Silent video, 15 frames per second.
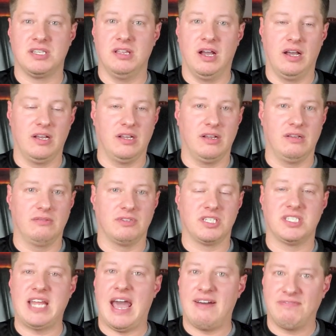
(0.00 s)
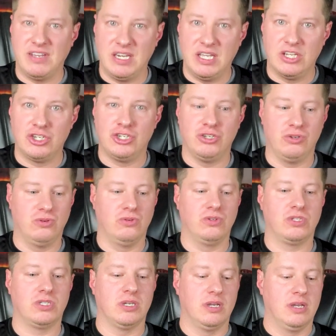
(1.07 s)
uh, staffing
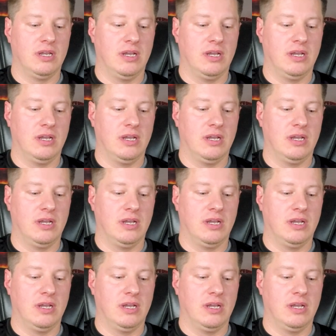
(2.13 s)
issues,